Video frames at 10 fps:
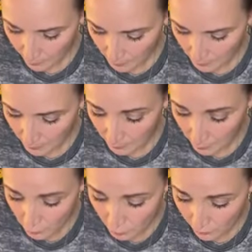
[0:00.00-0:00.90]
I'm probably
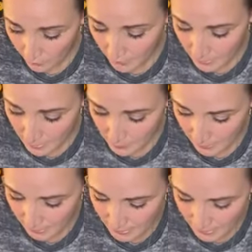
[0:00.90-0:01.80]
butchering this,
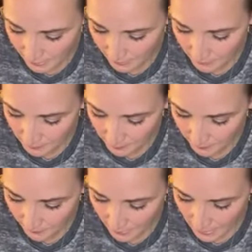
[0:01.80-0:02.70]
but let's see.
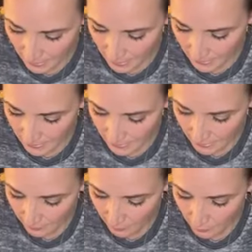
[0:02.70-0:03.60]
Let's
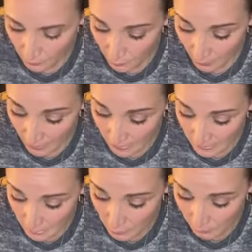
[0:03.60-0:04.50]
see how it goes. So you
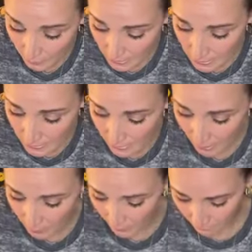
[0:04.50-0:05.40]
guys, this weekend is
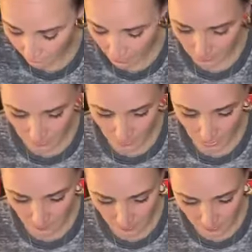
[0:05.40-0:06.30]
our event.
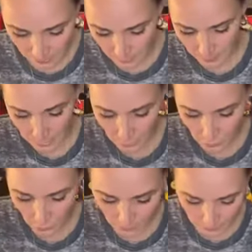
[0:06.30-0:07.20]
It is being
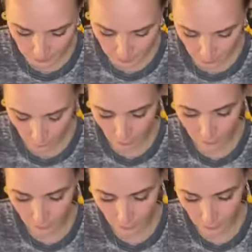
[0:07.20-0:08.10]
streamed in
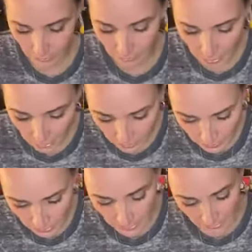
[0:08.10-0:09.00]
Craft Round the Clock.
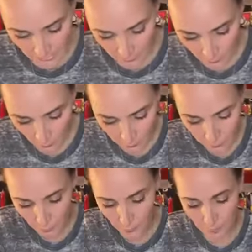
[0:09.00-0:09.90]
It is
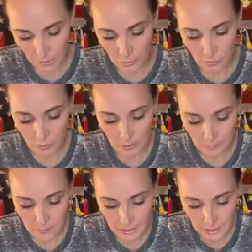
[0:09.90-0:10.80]
also being
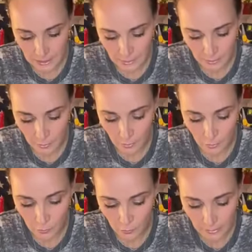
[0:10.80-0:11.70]
streamed in
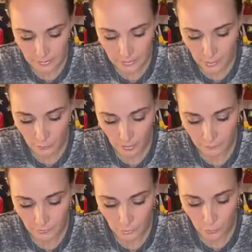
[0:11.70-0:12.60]
the Crazy
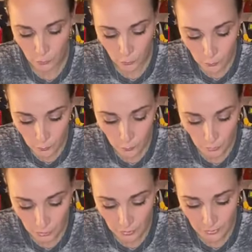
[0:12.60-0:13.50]
Craft and Crew,
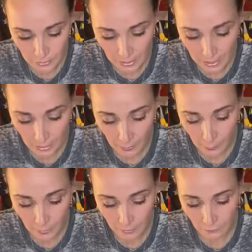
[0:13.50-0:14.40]
which is
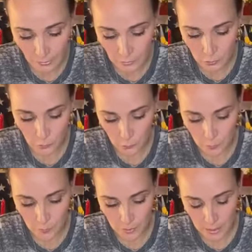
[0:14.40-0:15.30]
our event
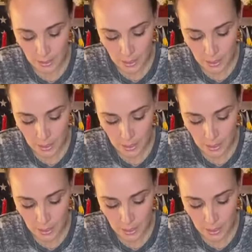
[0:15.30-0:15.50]
group.